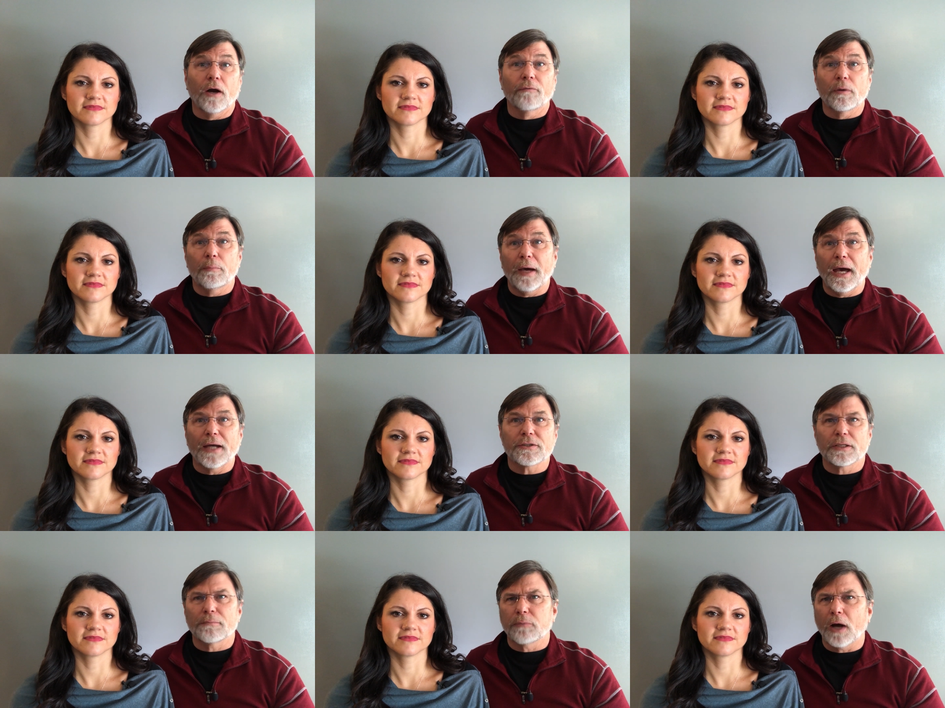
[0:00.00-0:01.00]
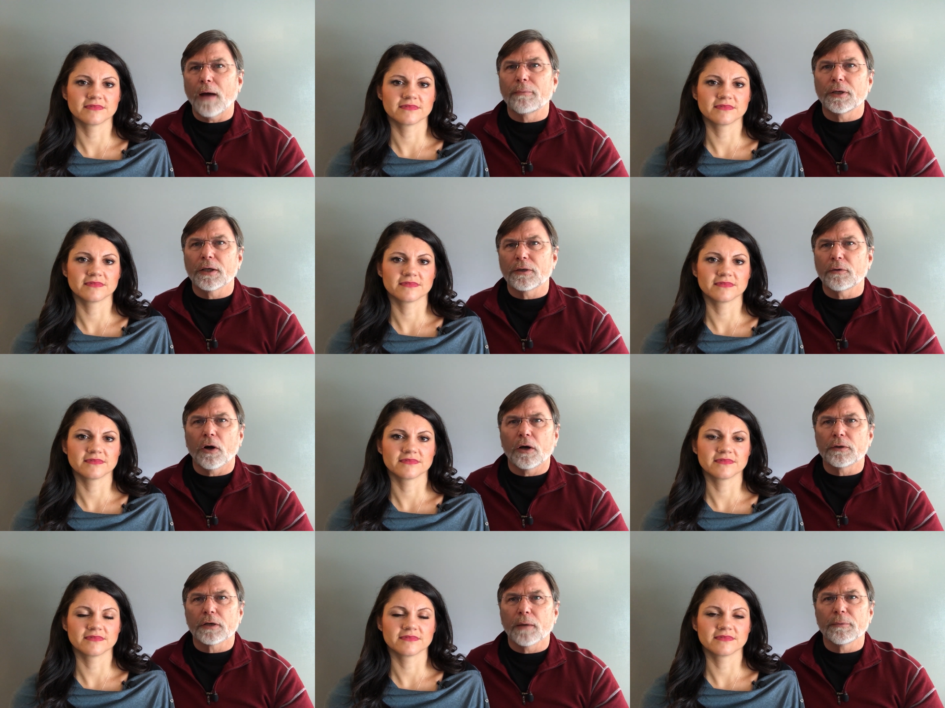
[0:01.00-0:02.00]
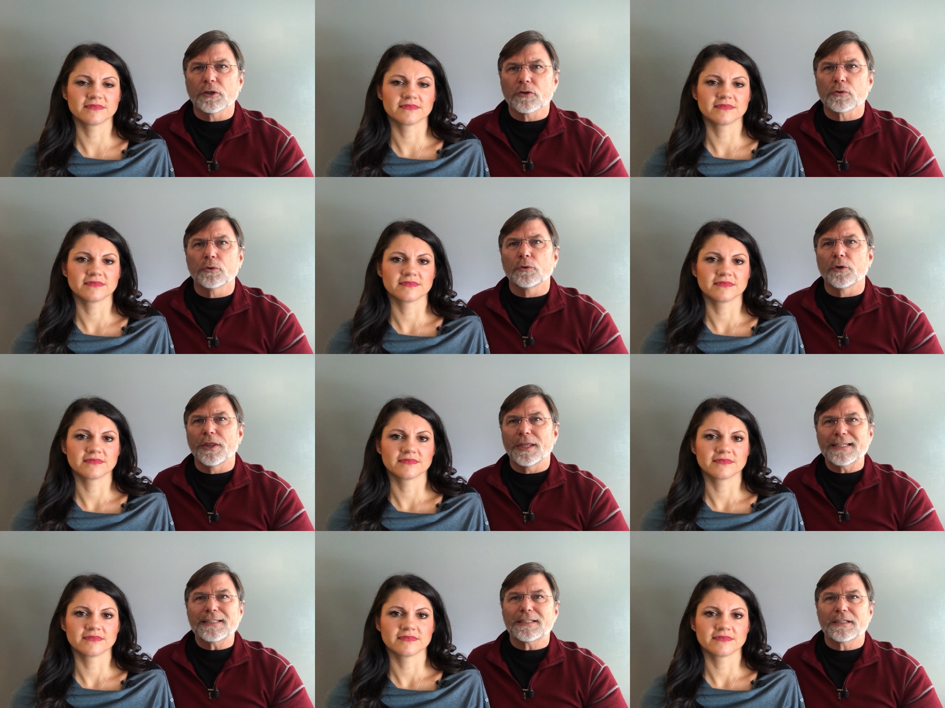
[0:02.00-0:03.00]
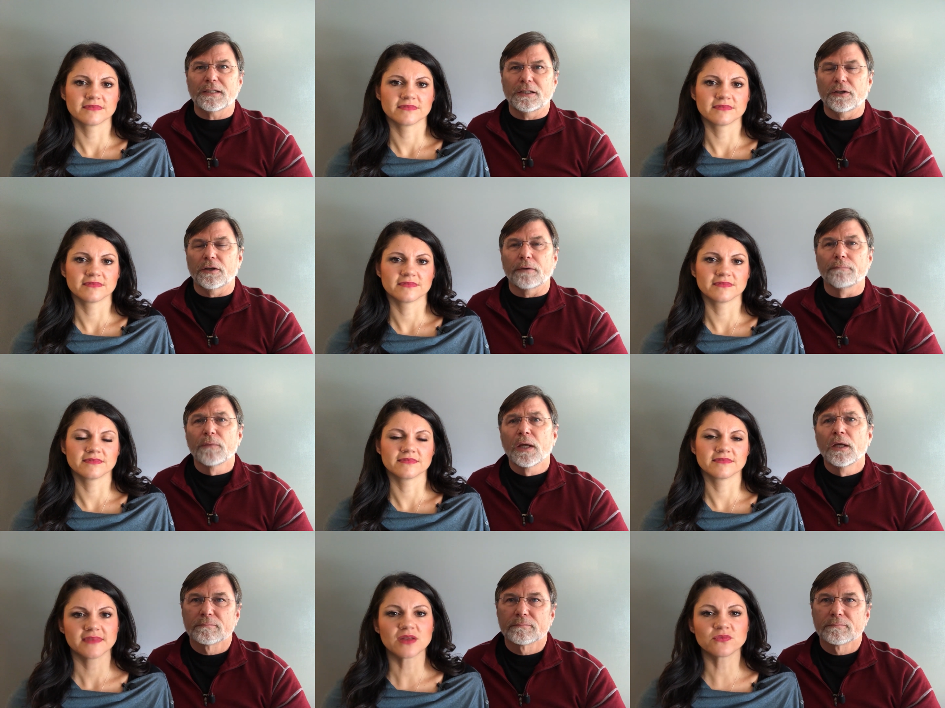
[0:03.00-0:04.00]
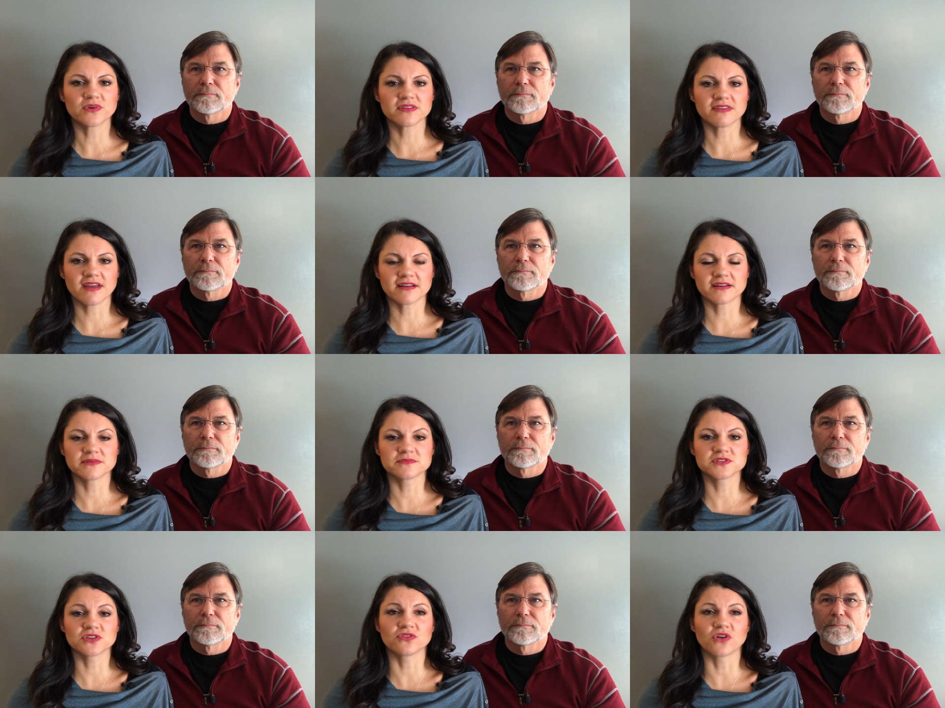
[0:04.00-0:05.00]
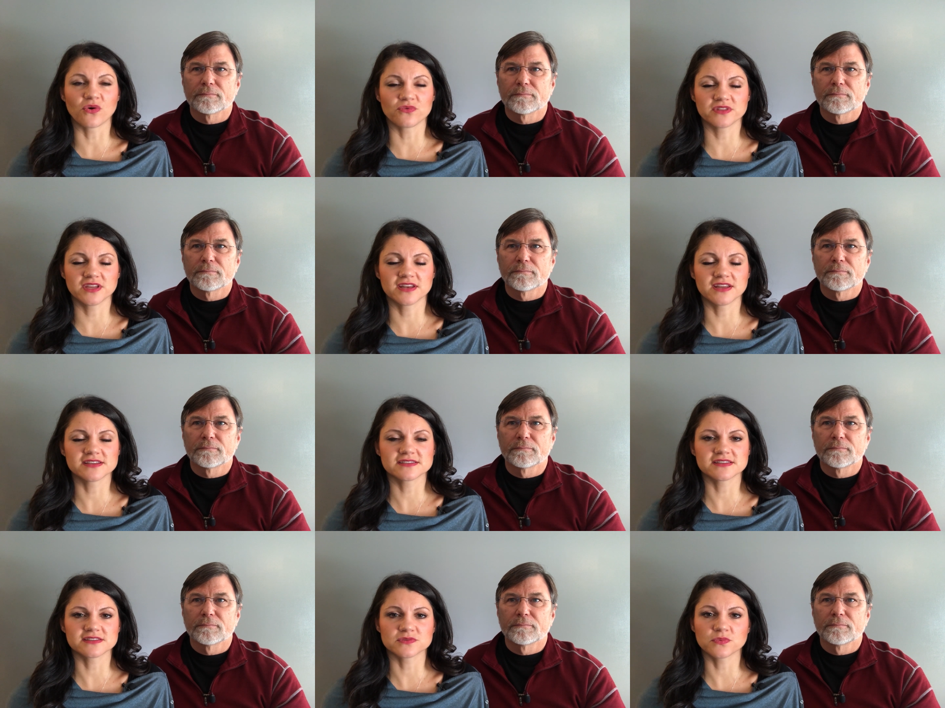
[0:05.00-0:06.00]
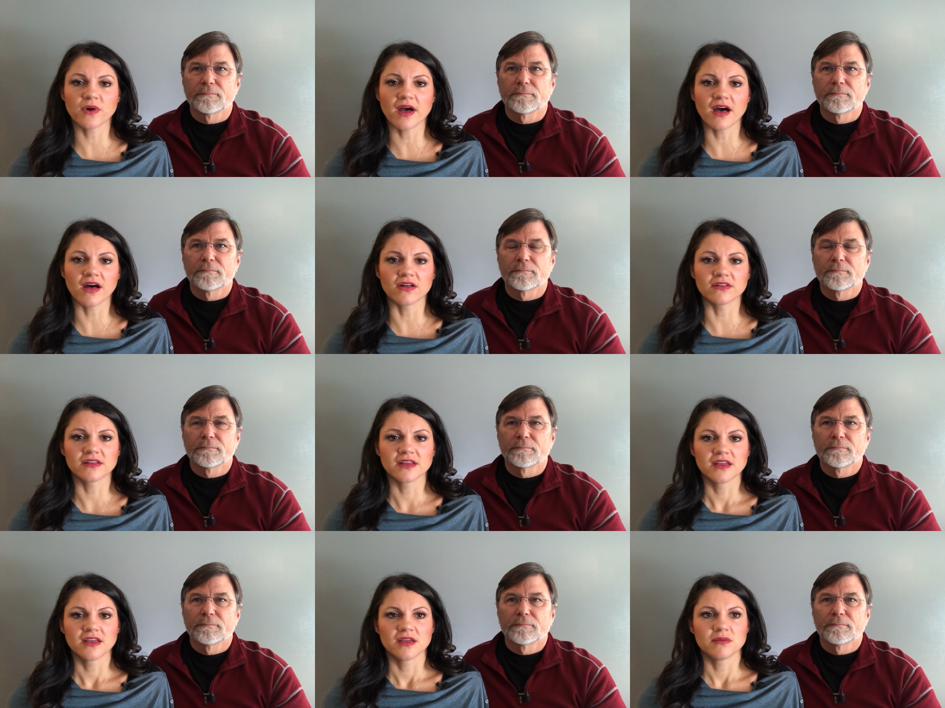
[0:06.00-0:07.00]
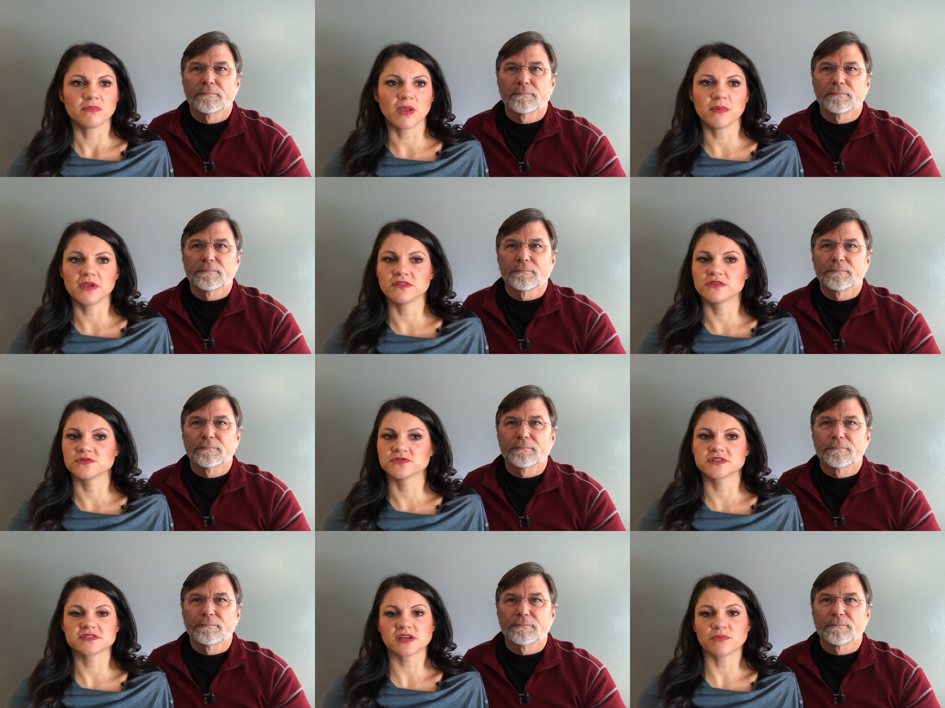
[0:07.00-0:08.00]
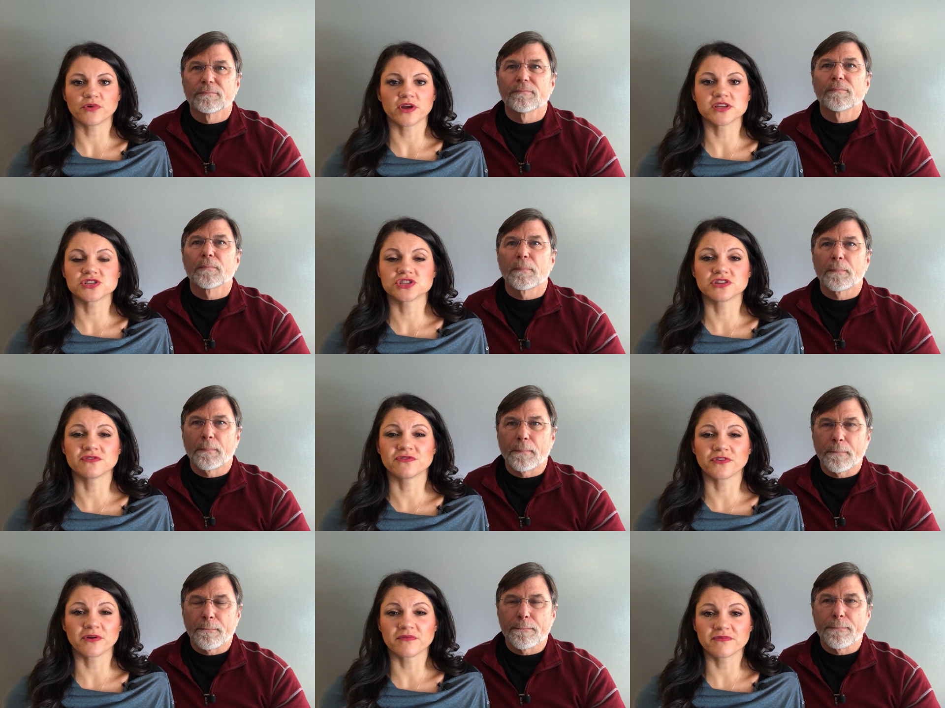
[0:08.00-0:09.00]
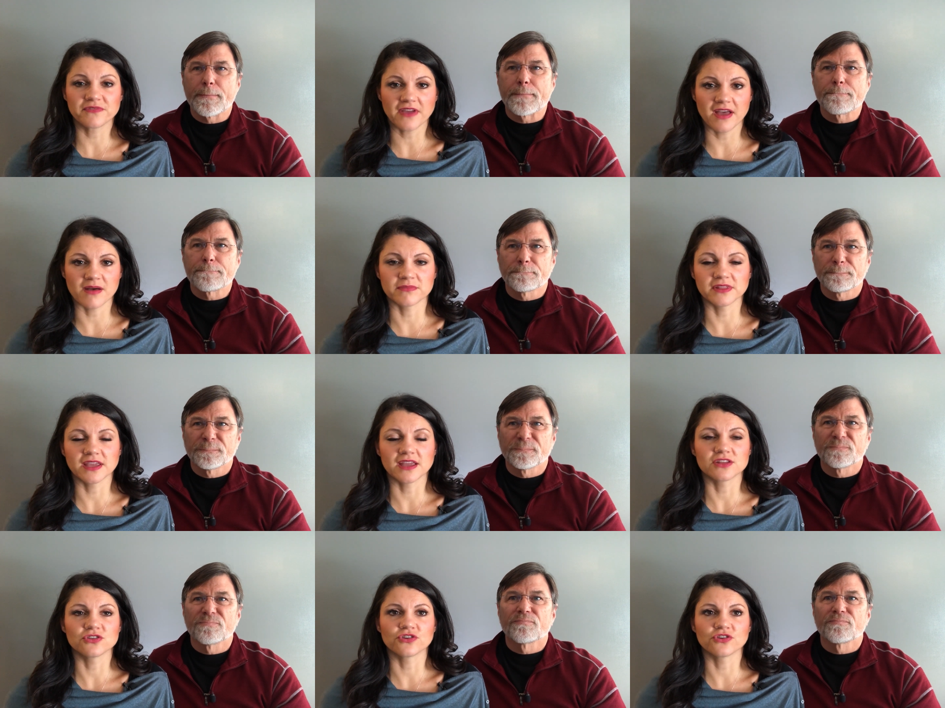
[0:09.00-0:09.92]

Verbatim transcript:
Speaker 1: are of the past and probably aren't coming true this year.
Speaker 2: And with that comes loneliness as well. Maybe there's a separation from family